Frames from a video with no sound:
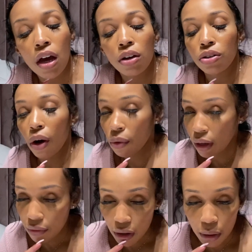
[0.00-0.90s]
don't
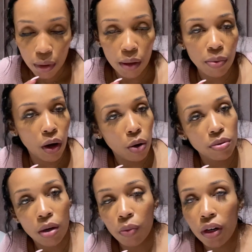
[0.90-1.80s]
give up, keep your hopes
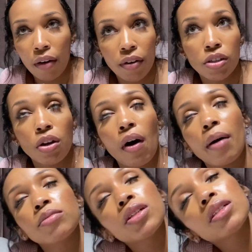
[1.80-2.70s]
up, whatever. So
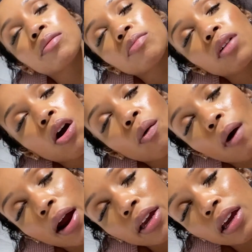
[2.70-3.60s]
I'm just
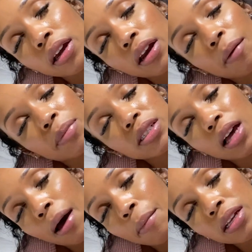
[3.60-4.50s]
crying. I'm
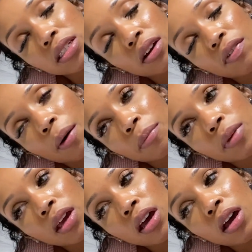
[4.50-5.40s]
beside myself. I'm,
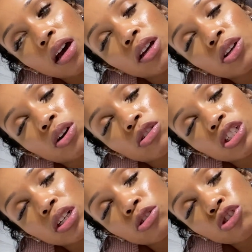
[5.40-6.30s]
you know,
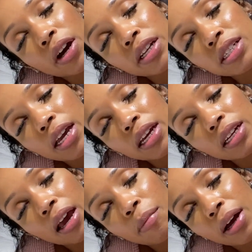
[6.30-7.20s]
still trying to take it
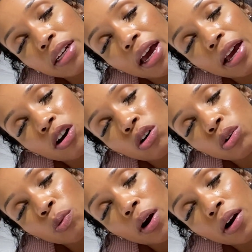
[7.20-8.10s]
day by day, go to
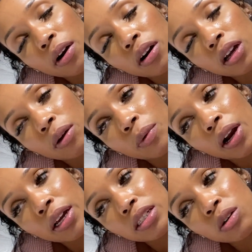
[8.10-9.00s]
work. And when I
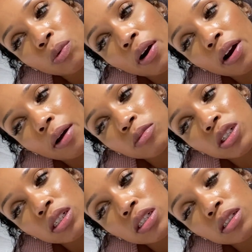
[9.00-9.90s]
get to work, I'm
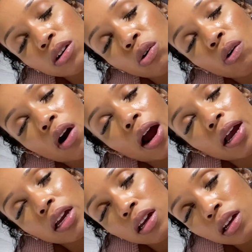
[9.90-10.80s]
just
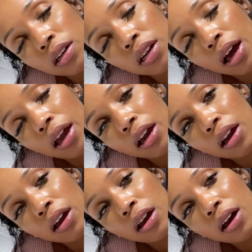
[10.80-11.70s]
crying. Like,
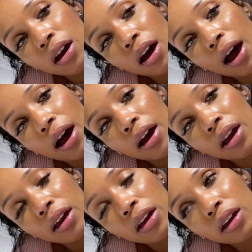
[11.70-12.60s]

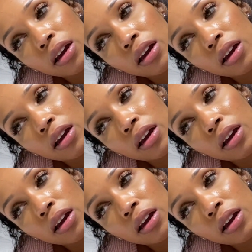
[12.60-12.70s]
I